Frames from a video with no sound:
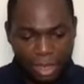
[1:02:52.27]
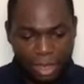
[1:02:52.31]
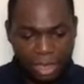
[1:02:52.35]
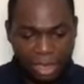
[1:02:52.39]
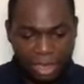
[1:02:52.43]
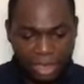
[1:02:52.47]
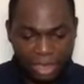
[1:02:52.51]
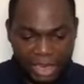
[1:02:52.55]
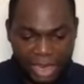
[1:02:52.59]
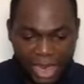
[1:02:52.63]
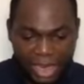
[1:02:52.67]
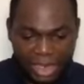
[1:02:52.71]

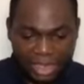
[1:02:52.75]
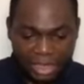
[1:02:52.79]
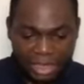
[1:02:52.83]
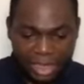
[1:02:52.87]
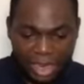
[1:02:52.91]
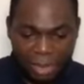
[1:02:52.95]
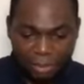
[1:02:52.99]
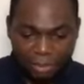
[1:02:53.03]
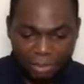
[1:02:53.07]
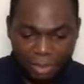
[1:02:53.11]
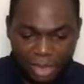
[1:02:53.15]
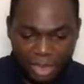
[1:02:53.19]
there
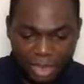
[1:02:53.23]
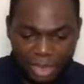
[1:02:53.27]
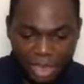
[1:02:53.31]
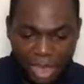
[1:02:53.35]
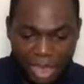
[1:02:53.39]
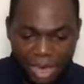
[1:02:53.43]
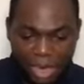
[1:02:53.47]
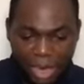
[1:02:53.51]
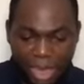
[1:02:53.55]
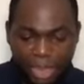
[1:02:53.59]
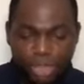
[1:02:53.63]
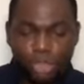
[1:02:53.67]
shall be
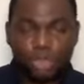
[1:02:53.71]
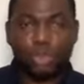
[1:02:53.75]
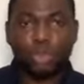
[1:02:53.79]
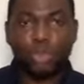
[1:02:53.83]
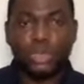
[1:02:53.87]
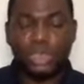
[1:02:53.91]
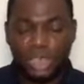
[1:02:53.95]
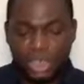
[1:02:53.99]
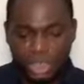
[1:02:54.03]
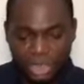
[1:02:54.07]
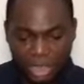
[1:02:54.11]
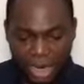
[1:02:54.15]
an
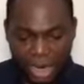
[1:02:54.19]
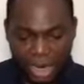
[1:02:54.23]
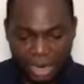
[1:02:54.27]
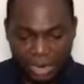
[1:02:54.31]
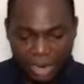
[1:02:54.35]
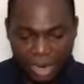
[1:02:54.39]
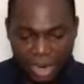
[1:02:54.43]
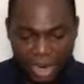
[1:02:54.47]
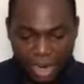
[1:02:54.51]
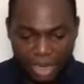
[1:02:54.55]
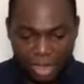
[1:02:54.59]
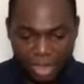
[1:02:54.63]
attorney
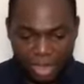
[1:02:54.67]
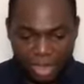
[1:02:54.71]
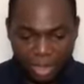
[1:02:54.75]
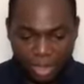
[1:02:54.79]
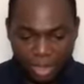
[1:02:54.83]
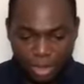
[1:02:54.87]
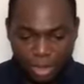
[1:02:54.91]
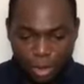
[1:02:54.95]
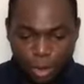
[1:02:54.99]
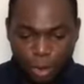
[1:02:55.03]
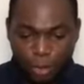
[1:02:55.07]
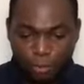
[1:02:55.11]
general
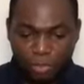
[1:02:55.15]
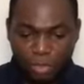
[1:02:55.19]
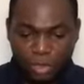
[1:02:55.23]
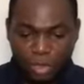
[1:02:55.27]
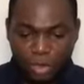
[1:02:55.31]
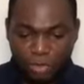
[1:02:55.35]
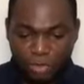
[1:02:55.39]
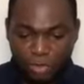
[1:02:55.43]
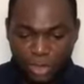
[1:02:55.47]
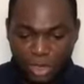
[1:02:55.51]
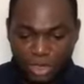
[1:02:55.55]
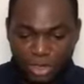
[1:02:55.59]
of the
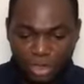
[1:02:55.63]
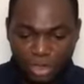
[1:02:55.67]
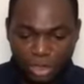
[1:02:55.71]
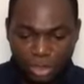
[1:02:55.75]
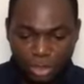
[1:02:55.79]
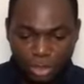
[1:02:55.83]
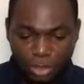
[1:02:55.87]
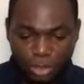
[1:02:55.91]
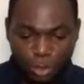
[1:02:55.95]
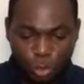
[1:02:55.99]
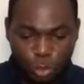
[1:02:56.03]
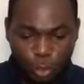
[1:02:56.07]

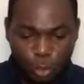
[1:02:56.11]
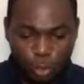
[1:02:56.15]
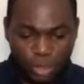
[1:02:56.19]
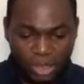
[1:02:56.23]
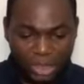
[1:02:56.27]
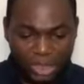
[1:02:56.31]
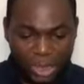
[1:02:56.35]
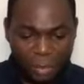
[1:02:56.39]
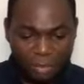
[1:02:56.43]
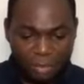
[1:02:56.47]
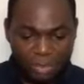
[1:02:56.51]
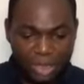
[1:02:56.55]
region who
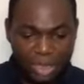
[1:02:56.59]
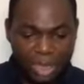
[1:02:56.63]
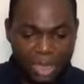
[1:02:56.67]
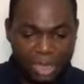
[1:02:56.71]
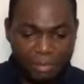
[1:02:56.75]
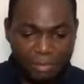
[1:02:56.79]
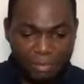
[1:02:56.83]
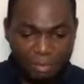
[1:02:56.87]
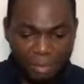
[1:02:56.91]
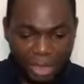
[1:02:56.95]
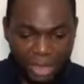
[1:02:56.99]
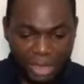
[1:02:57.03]
shall be
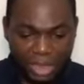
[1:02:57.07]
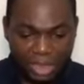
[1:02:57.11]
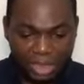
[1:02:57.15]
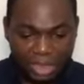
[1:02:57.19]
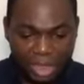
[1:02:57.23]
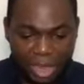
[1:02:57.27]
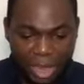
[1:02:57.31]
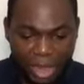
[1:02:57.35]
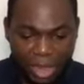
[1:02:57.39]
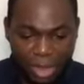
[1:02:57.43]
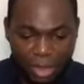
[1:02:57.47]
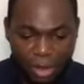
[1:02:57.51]
a
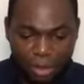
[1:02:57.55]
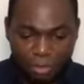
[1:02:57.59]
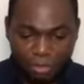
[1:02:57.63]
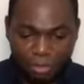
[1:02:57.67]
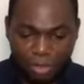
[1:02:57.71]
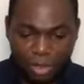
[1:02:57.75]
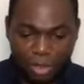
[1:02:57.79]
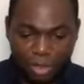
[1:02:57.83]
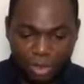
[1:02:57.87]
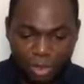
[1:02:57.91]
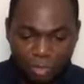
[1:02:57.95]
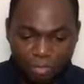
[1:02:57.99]
minister of
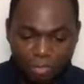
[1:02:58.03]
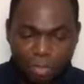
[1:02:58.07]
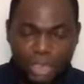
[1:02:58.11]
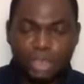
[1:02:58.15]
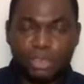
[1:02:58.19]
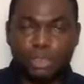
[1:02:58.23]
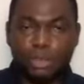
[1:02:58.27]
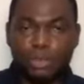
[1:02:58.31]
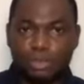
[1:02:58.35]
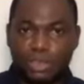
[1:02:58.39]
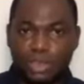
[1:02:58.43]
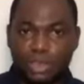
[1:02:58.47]
the
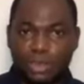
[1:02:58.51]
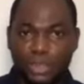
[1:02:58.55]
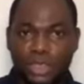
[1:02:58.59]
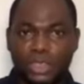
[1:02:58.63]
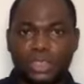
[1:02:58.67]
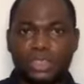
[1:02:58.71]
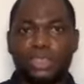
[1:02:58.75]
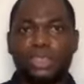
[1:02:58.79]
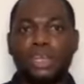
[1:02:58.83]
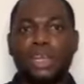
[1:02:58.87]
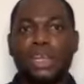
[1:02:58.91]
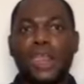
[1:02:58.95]
government of the
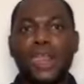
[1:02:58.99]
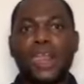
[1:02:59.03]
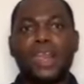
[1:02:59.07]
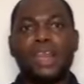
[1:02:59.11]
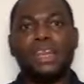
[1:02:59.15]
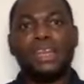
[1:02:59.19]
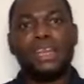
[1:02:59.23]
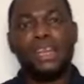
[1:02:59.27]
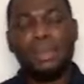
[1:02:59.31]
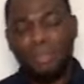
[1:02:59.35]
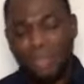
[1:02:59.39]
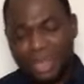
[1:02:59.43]
region.
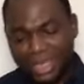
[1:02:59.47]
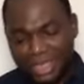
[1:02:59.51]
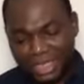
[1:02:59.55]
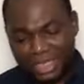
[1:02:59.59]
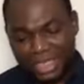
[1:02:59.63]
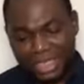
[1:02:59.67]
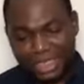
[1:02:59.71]
Let me say